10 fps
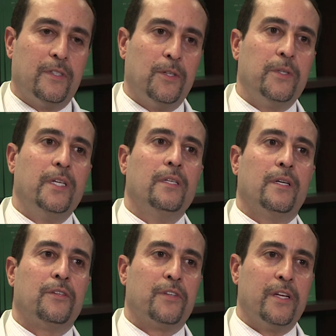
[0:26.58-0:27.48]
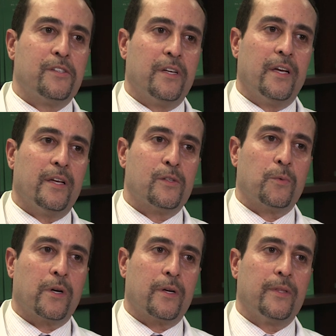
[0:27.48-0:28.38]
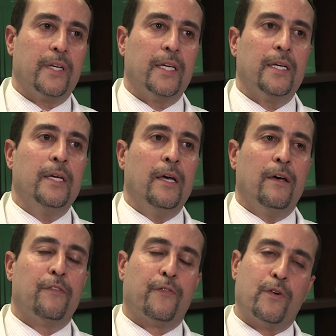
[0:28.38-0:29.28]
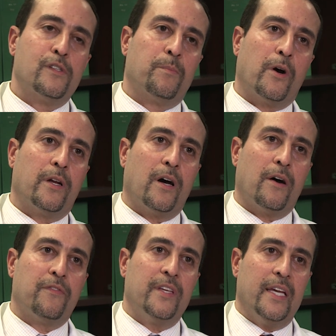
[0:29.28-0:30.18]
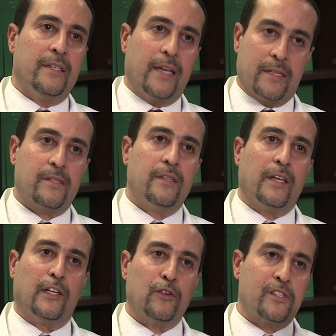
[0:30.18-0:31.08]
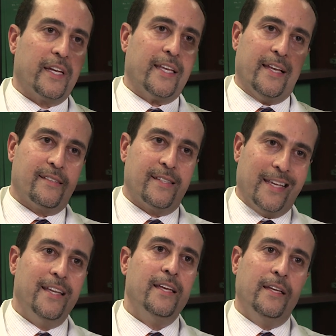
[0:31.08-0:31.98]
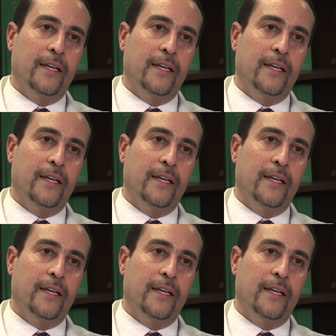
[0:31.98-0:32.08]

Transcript: Duodenal atresia is where the first part of the intestine that looks like a C